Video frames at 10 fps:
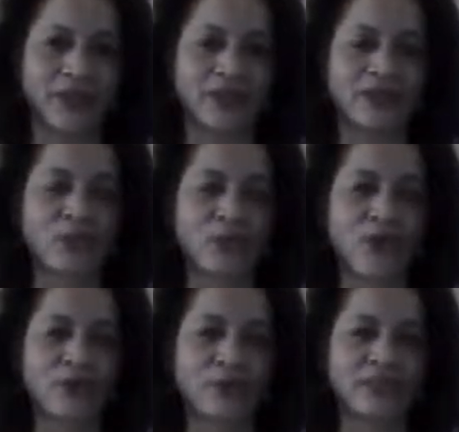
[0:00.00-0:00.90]
The
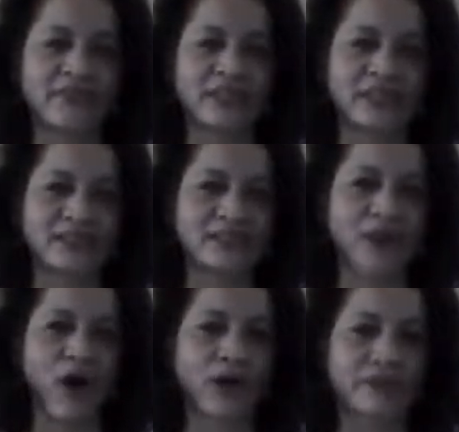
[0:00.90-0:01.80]
word poverty is the
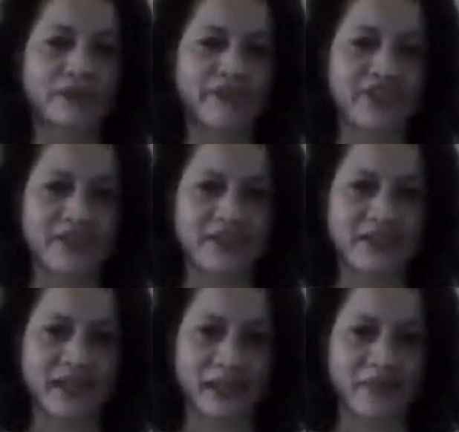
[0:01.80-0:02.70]
unofficial
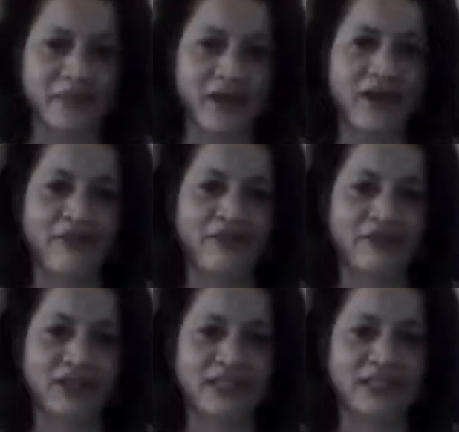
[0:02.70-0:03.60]
name for
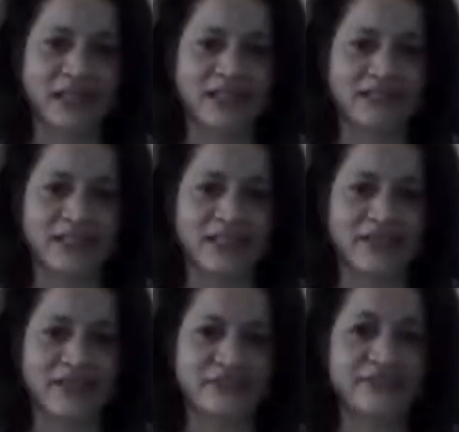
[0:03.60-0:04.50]
this
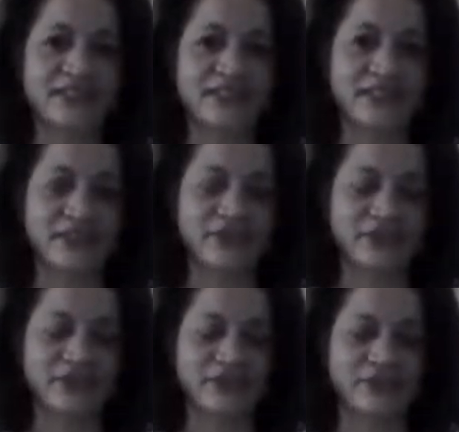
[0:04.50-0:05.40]
legislation first
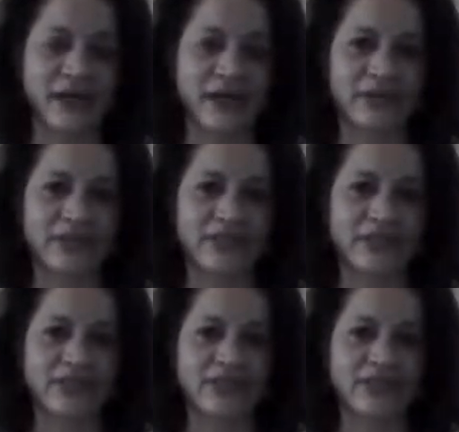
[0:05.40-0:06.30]
introduced by the
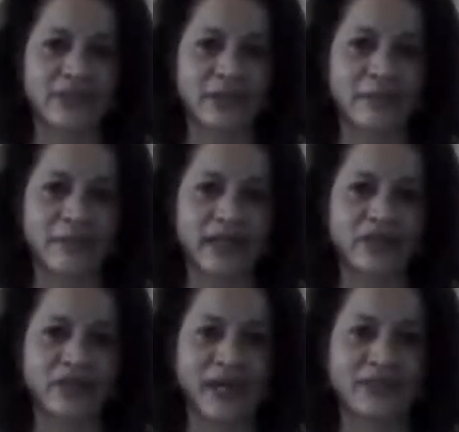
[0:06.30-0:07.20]

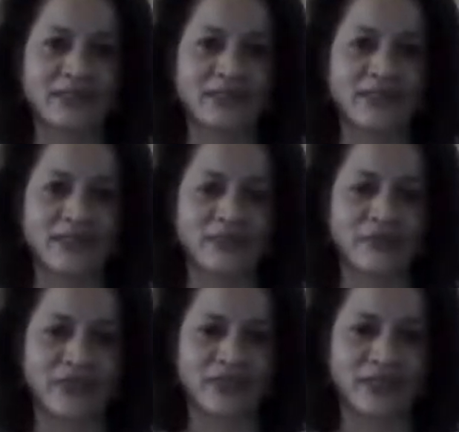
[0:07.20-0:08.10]
United States
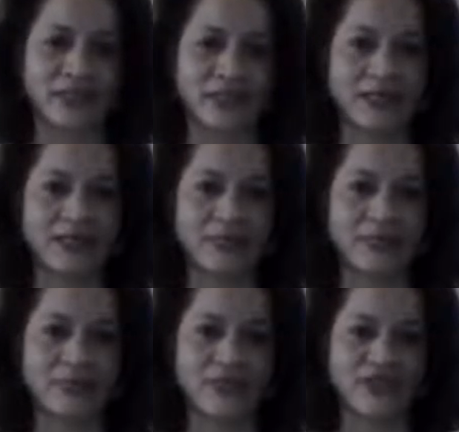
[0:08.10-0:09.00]
President Lyndon
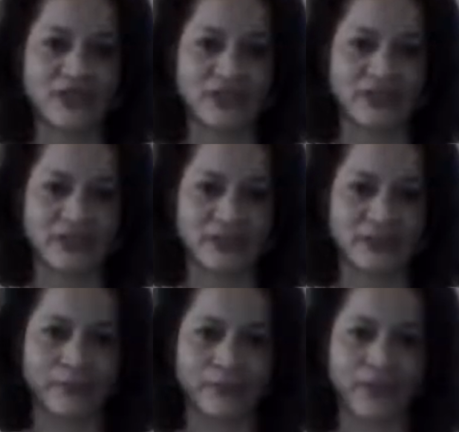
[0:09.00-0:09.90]
B. Johnson
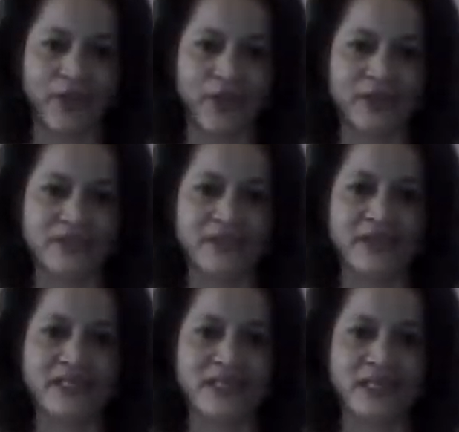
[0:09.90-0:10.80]
during
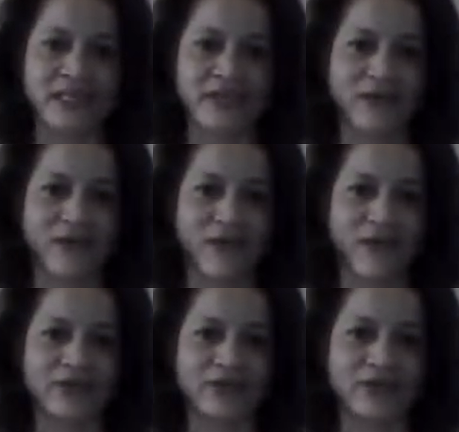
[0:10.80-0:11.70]
his State of
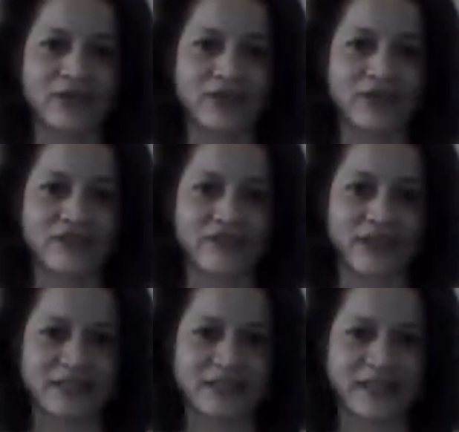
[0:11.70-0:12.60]
the Union
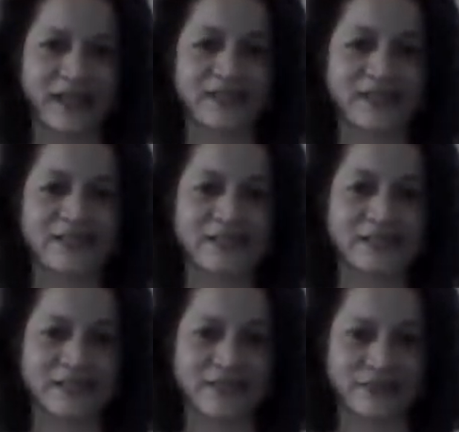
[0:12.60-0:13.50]
address in
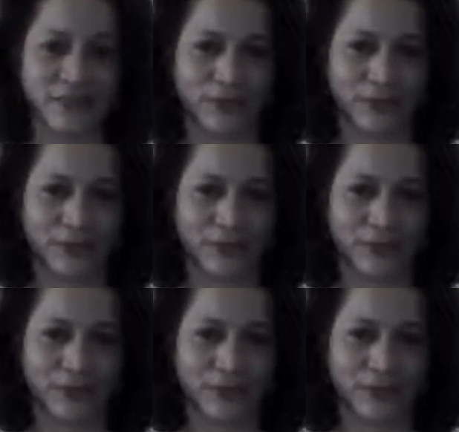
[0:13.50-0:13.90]
1964.